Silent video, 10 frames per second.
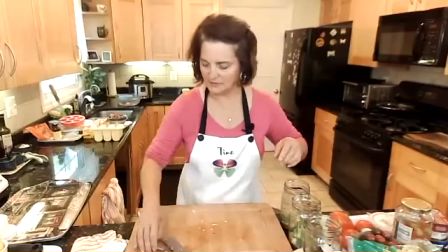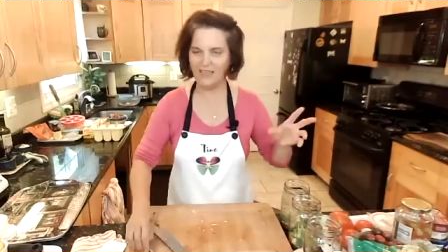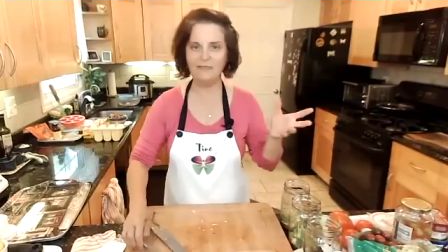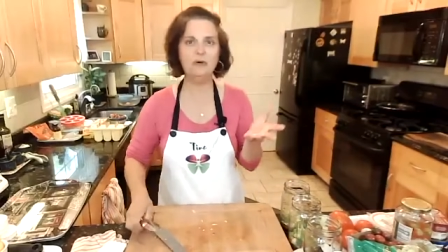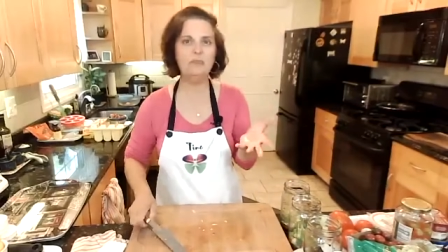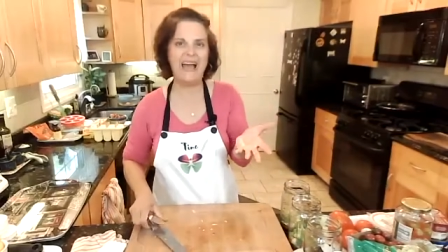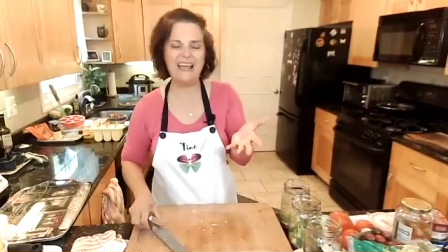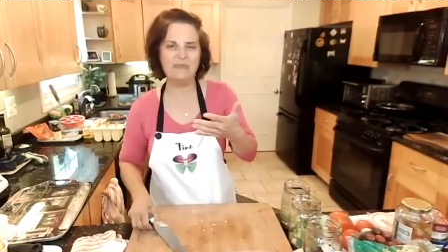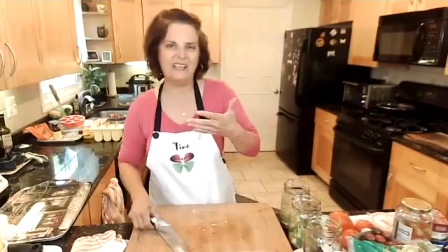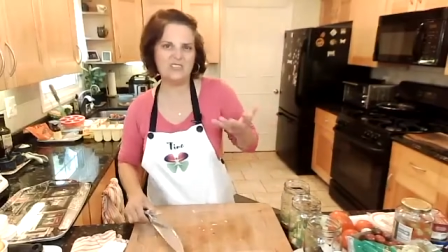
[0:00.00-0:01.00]
I feel
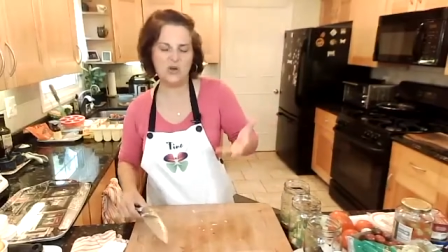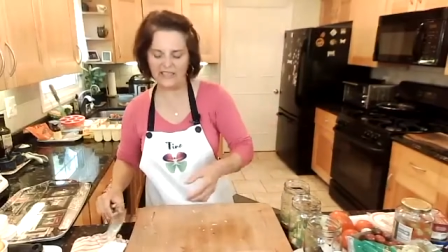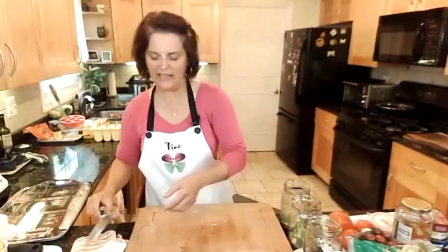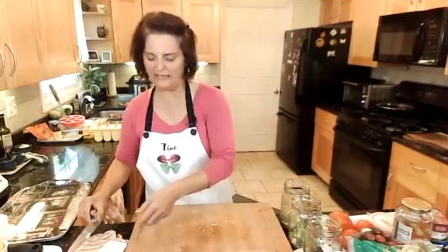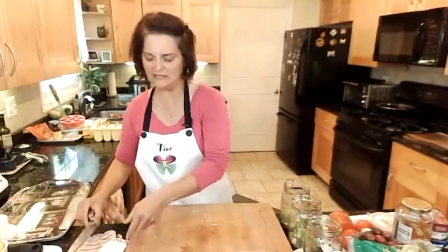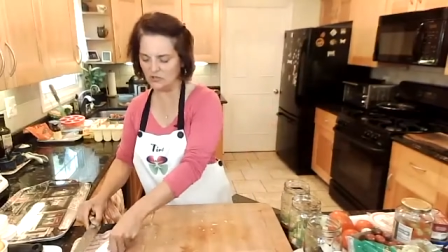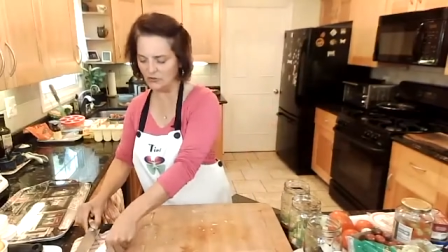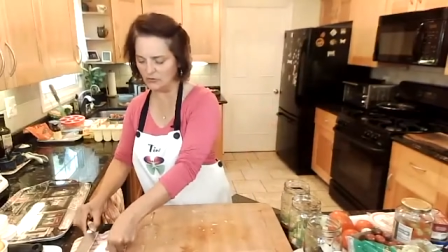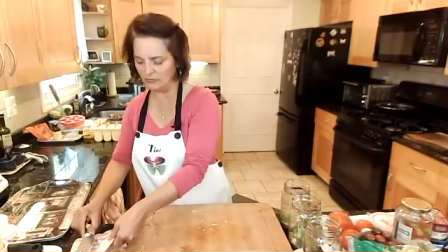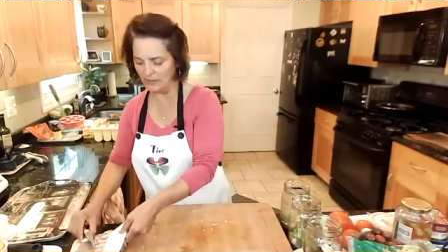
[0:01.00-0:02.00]
bad because all the ants and
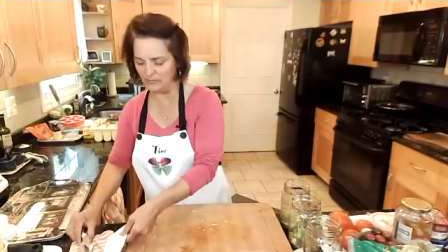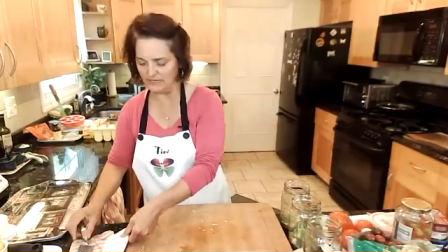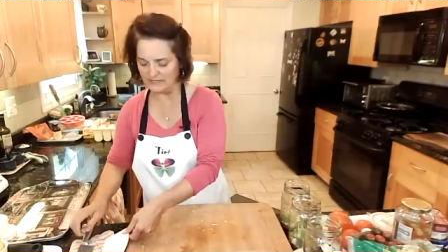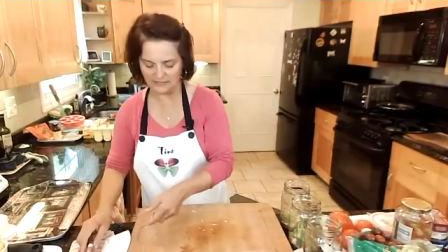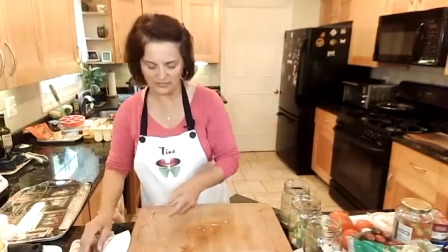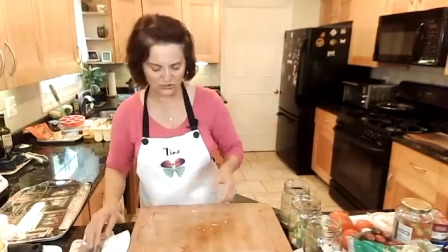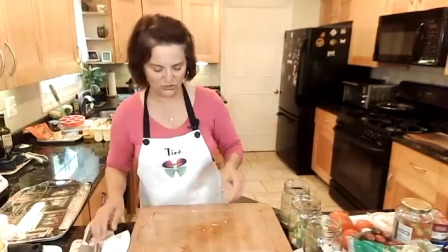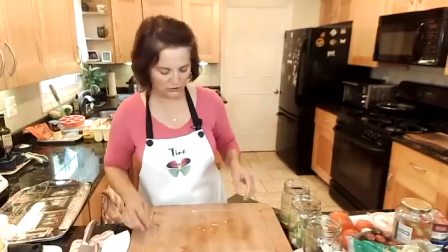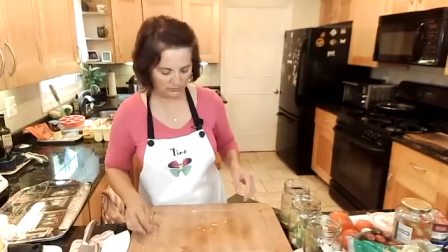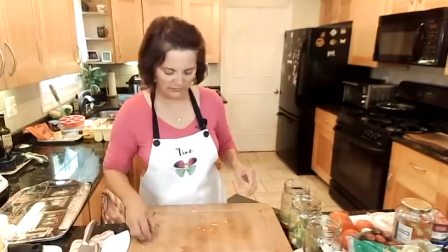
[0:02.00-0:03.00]
all their babies get
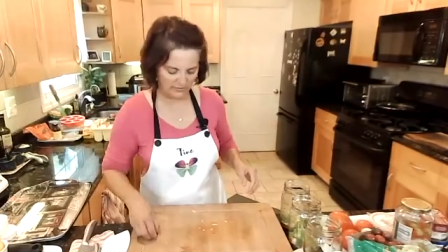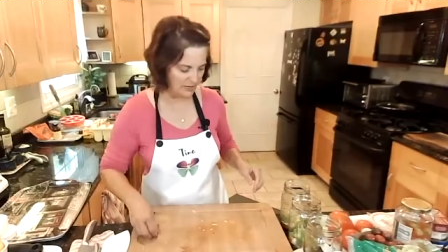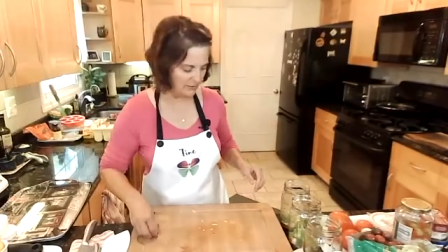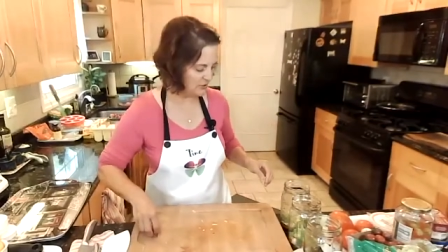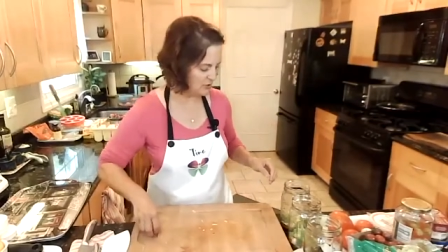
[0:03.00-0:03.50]
disturbed every time I